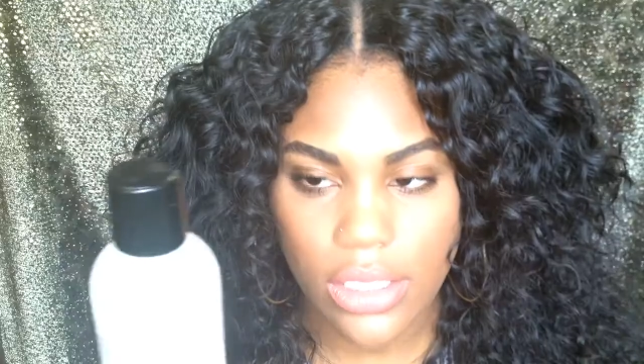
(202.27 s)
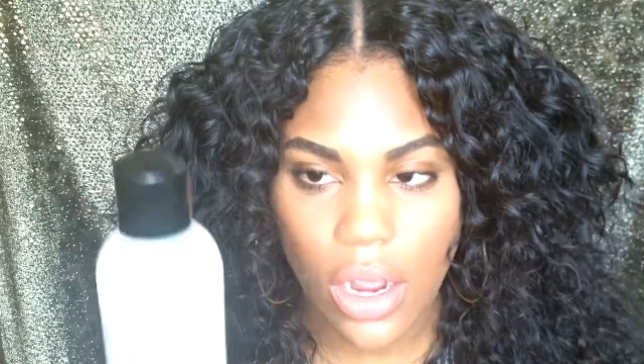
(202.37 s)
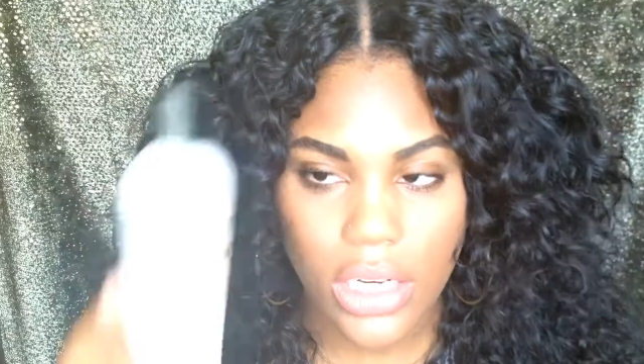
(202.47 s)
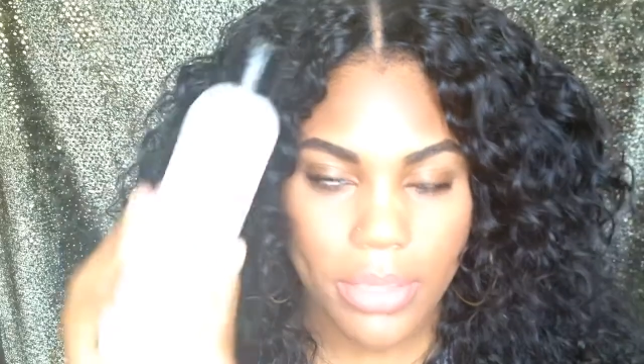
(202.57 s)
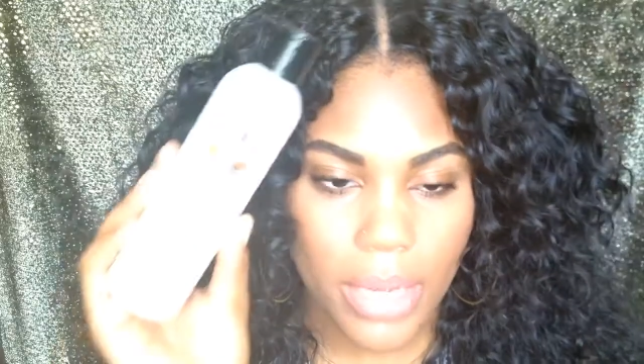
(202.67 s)

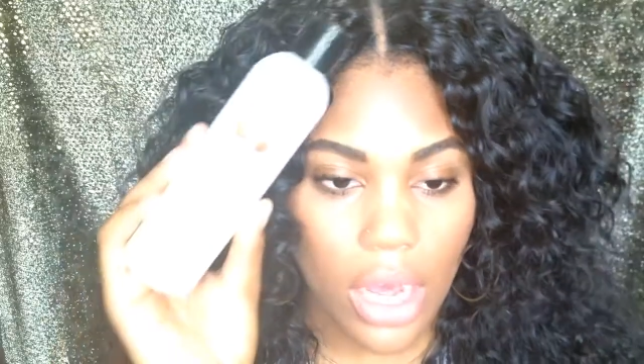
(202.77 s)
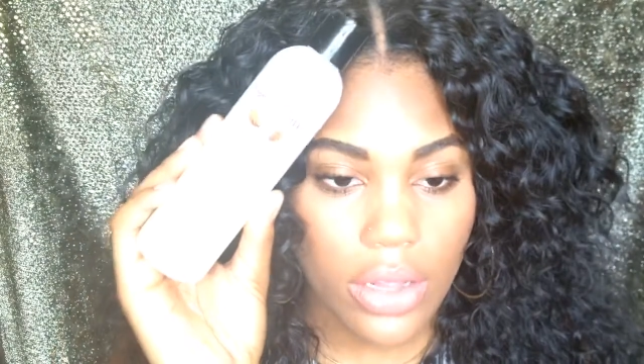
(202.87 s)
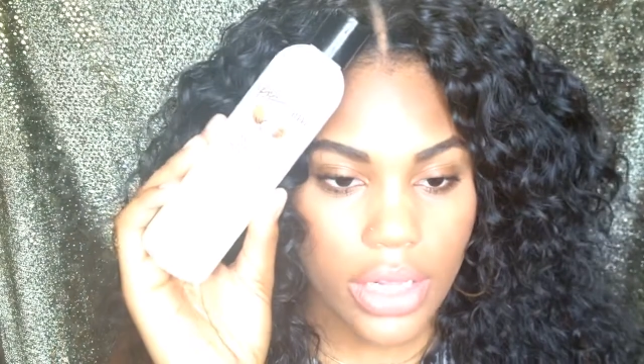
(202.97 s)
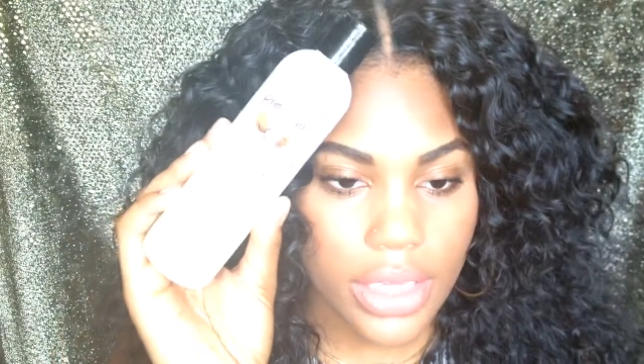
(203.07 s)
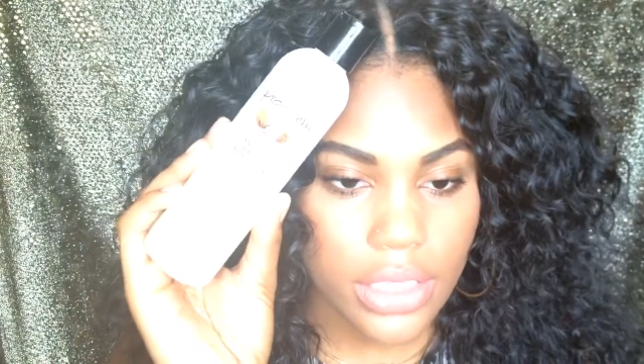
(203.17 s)
talked
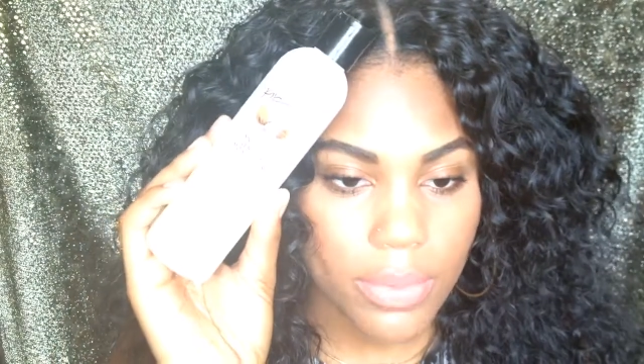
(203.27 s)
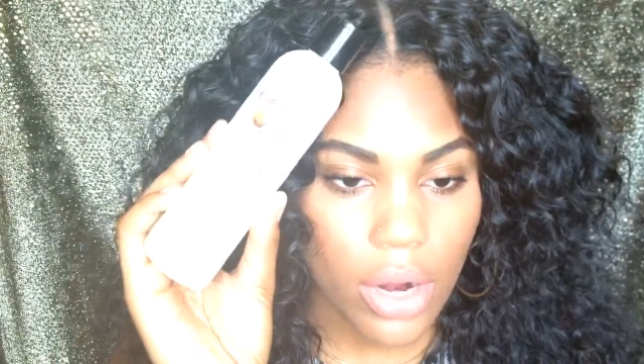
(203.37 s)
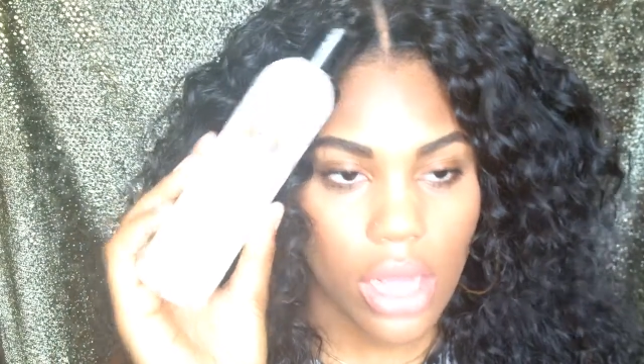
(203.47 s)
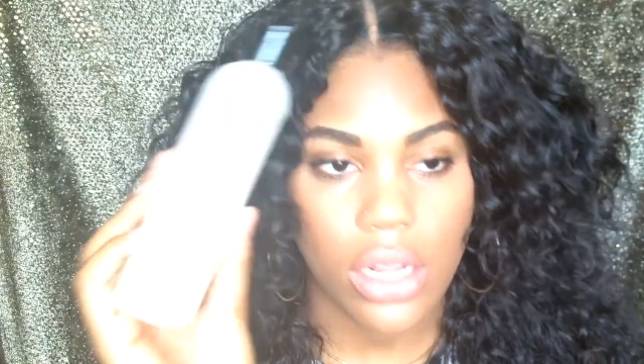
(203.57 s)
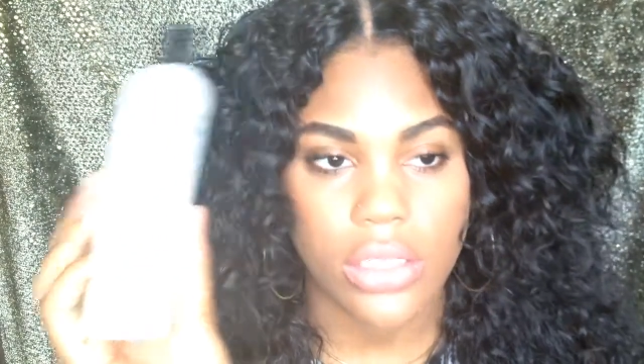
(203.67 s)
about this
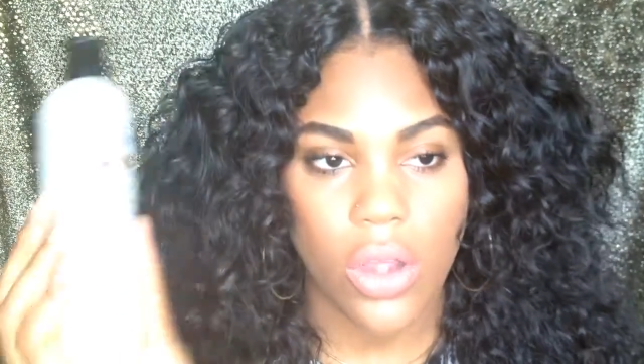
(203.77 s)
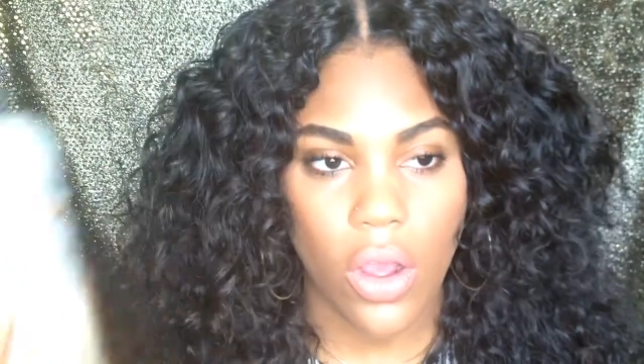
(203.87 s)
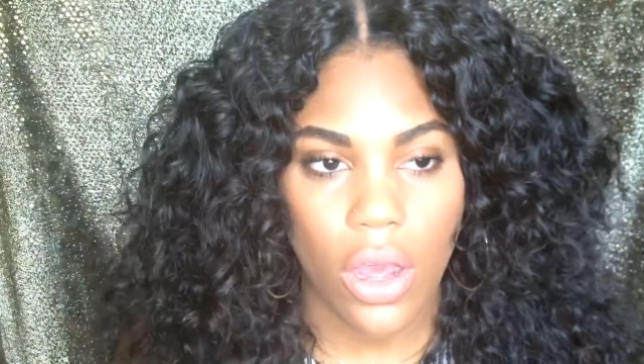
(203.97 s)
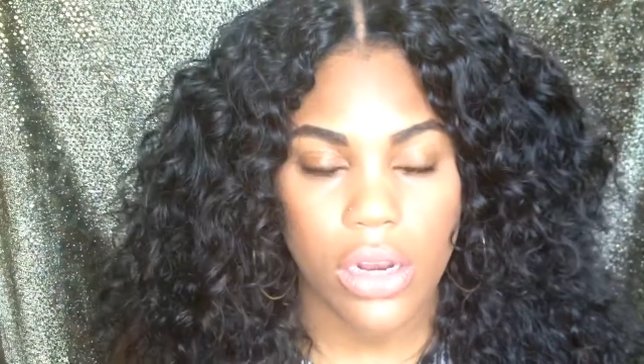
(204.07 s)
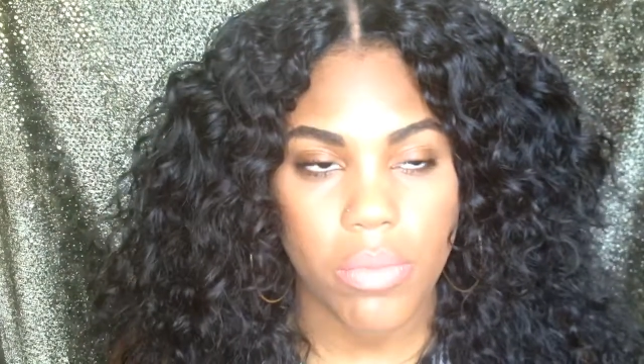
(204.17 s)
product
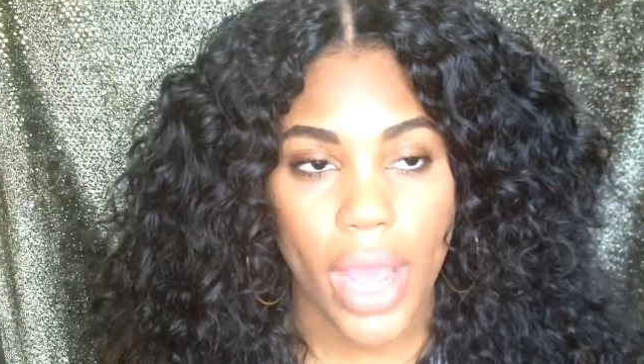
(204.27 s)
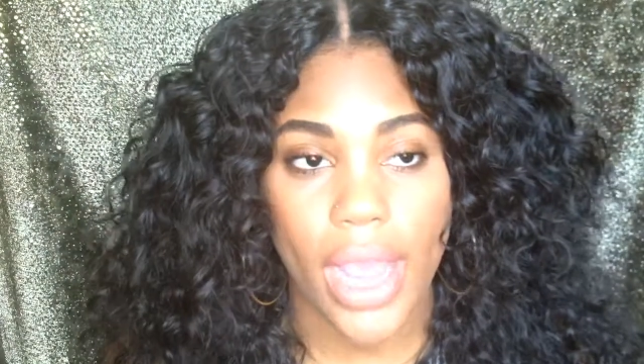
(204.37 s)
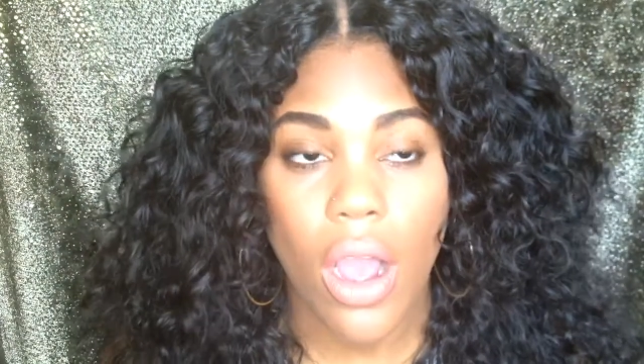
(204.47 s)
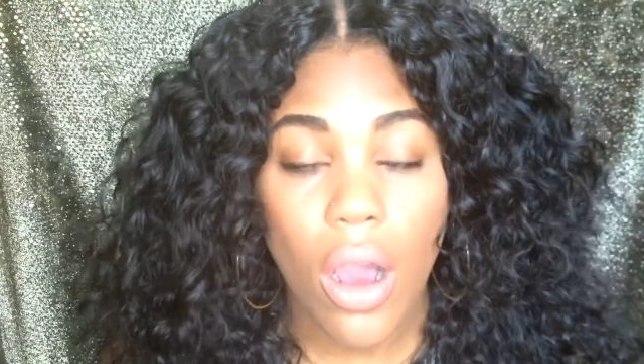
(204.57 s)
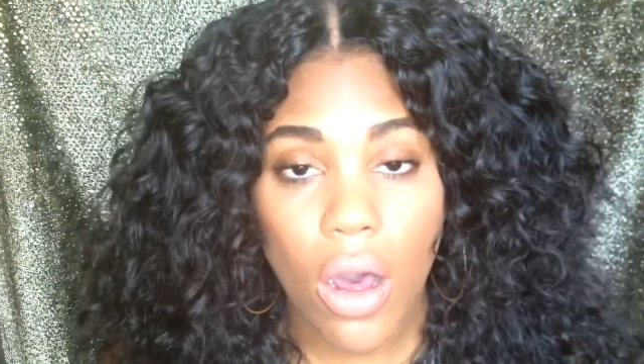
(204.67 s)
on my
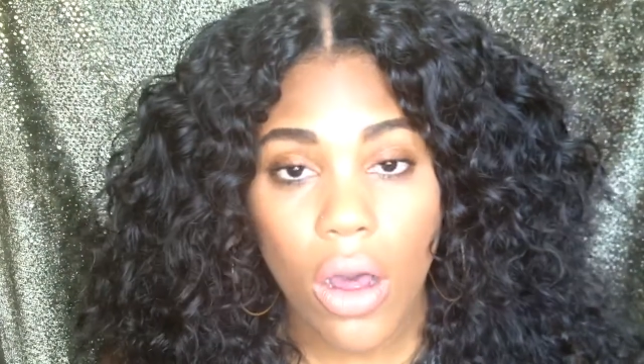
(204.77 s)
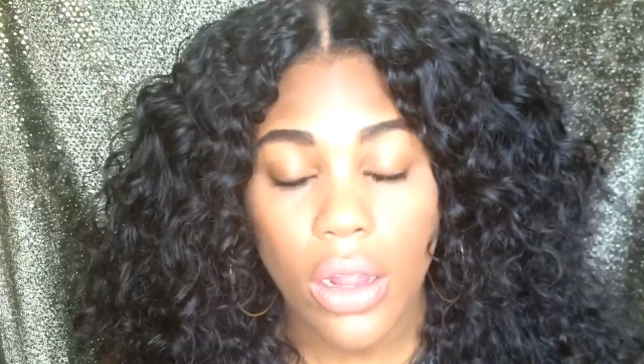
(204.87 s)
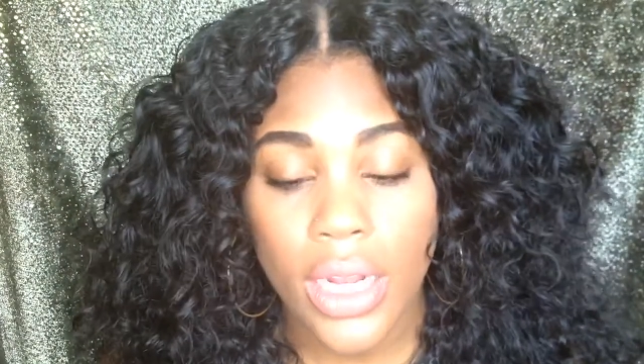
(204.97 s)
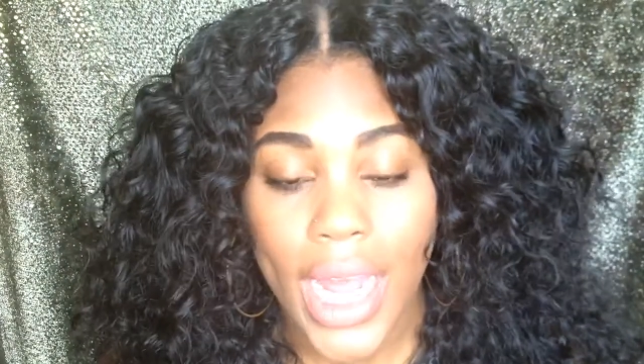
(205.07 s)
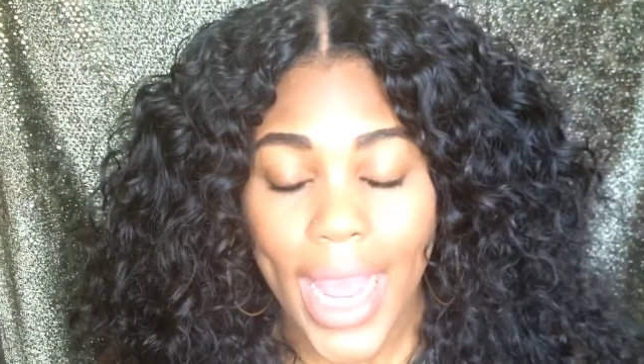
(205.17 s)
haul,